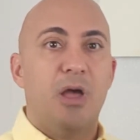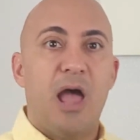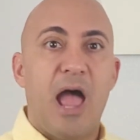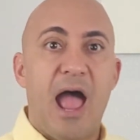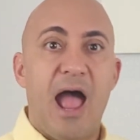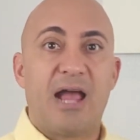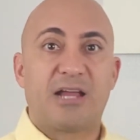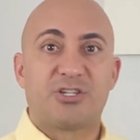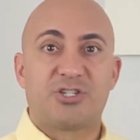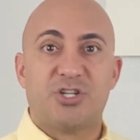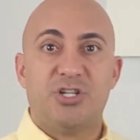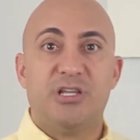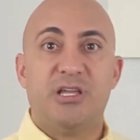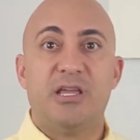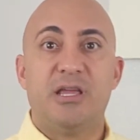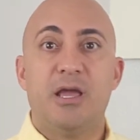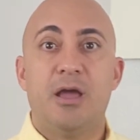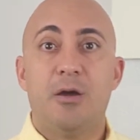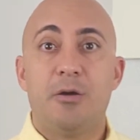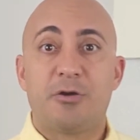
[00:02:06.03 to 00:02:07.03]

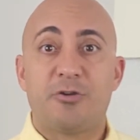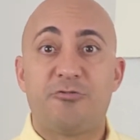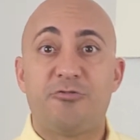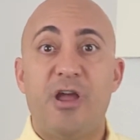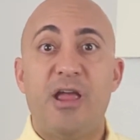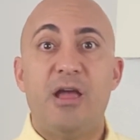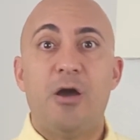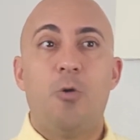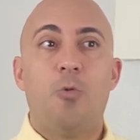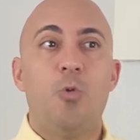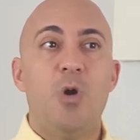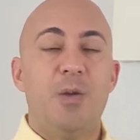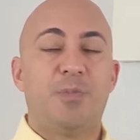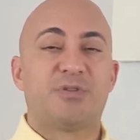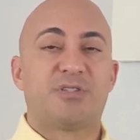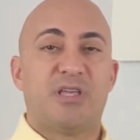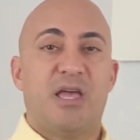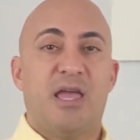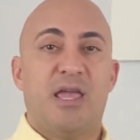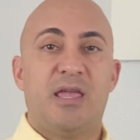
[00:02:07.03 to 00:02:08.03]
actually create a
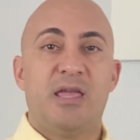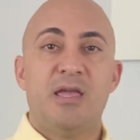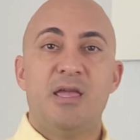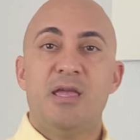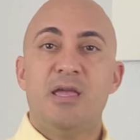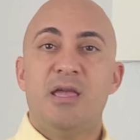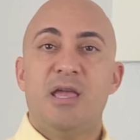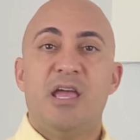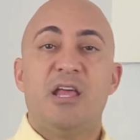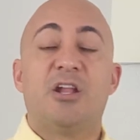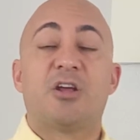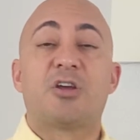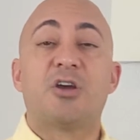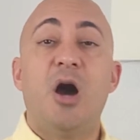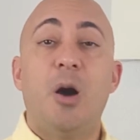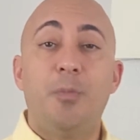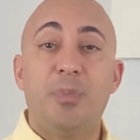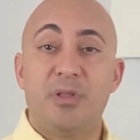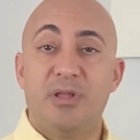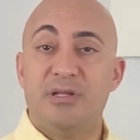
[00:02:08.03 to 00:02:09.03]
website in a
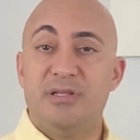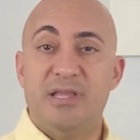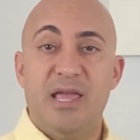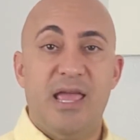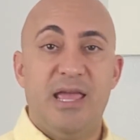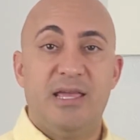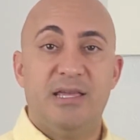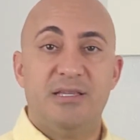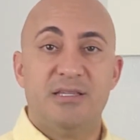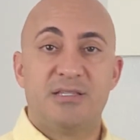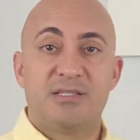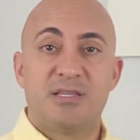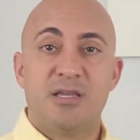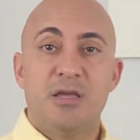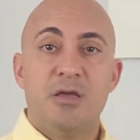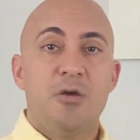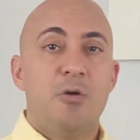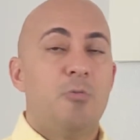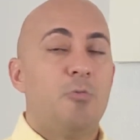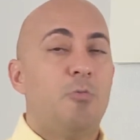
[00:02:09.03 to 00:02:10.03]
couple of days
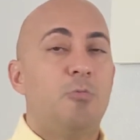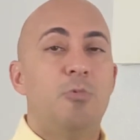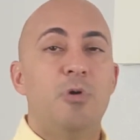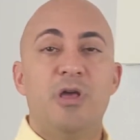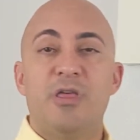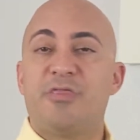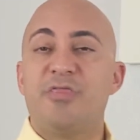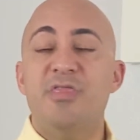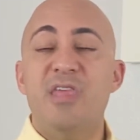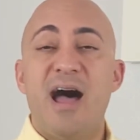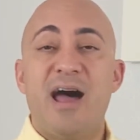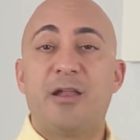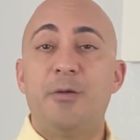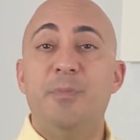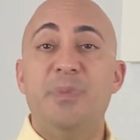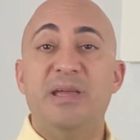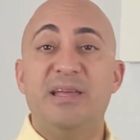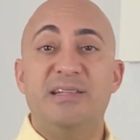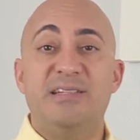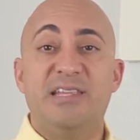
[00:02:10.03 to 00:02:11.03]
with not a
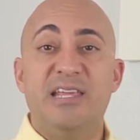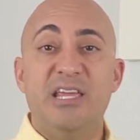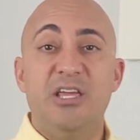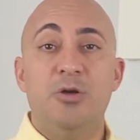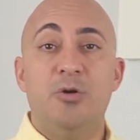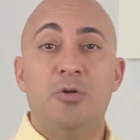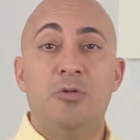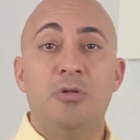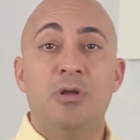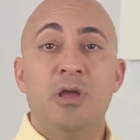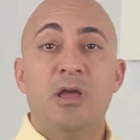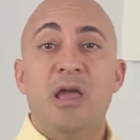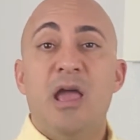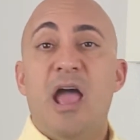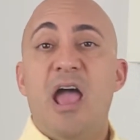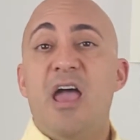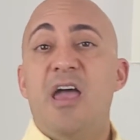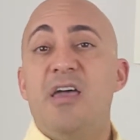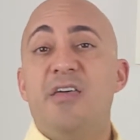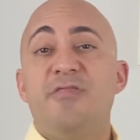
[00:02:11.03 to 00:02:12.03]
big deal.
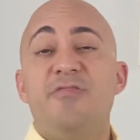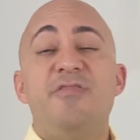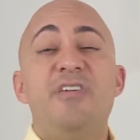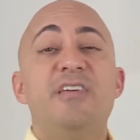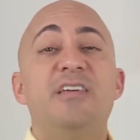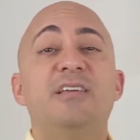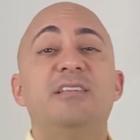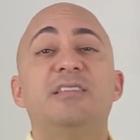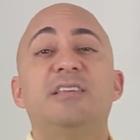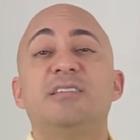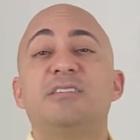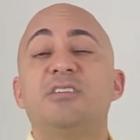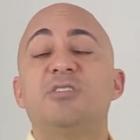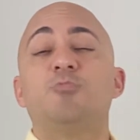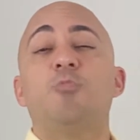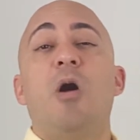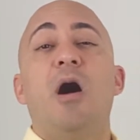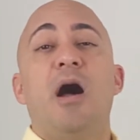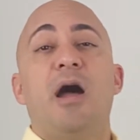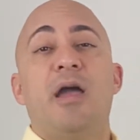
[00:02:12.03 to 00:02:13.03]
And this is
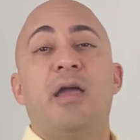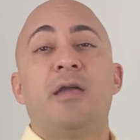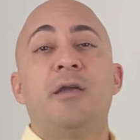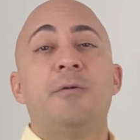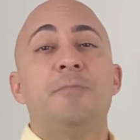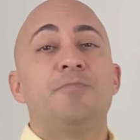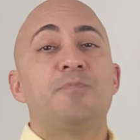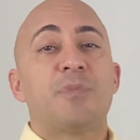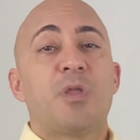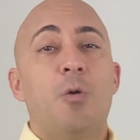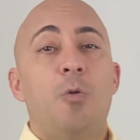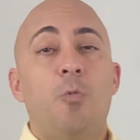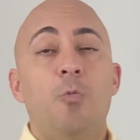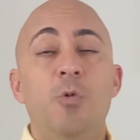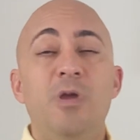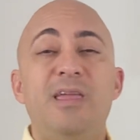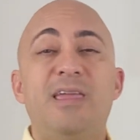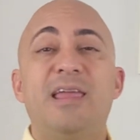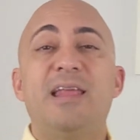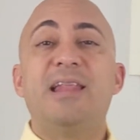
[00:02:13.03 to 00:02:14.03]
why
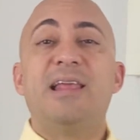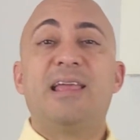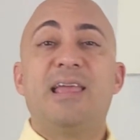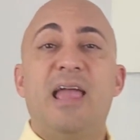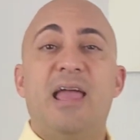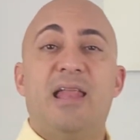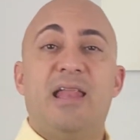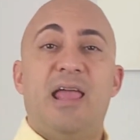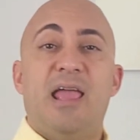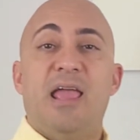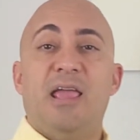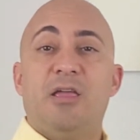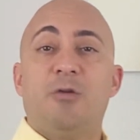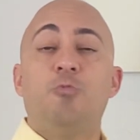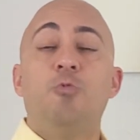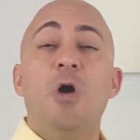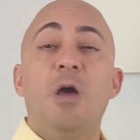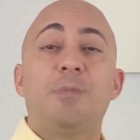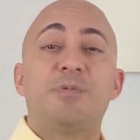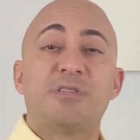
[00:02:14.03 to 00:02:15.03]
we can get a
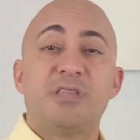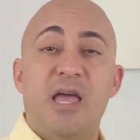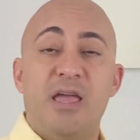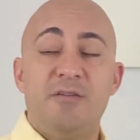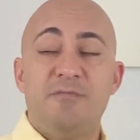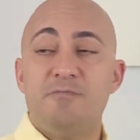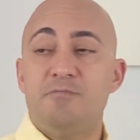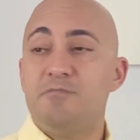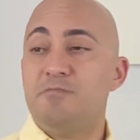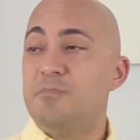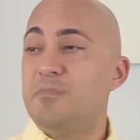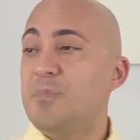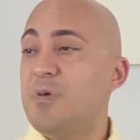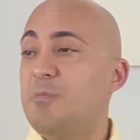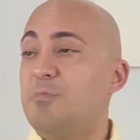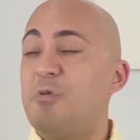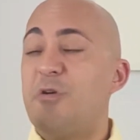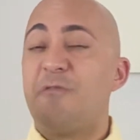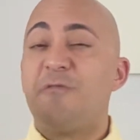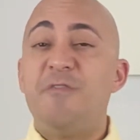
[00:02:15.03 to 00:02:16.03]
website
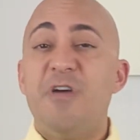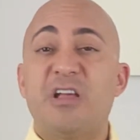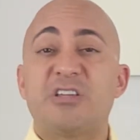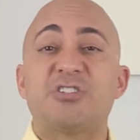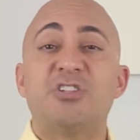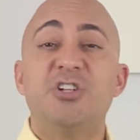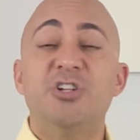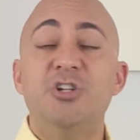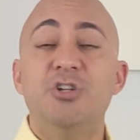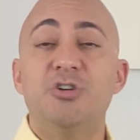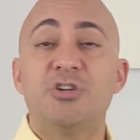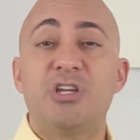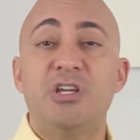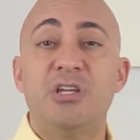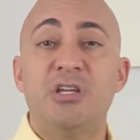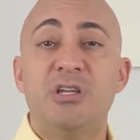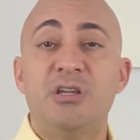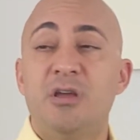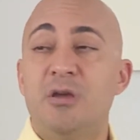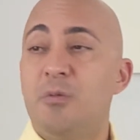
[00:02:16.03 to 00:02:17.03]
professionally
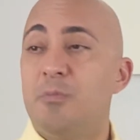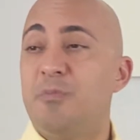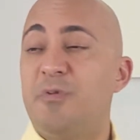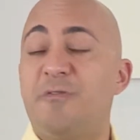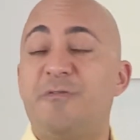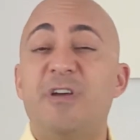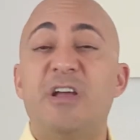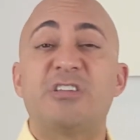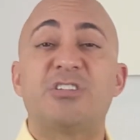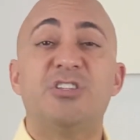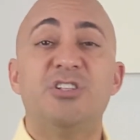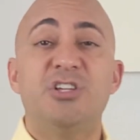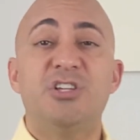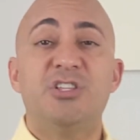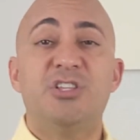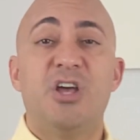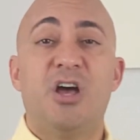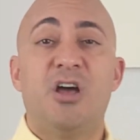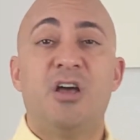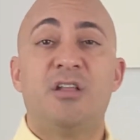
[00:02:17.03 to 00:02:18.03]
looking, professionally
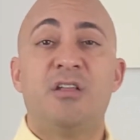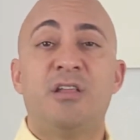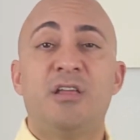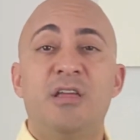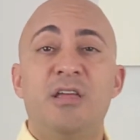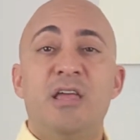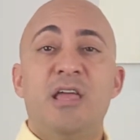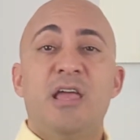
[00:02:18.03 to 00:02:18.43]
done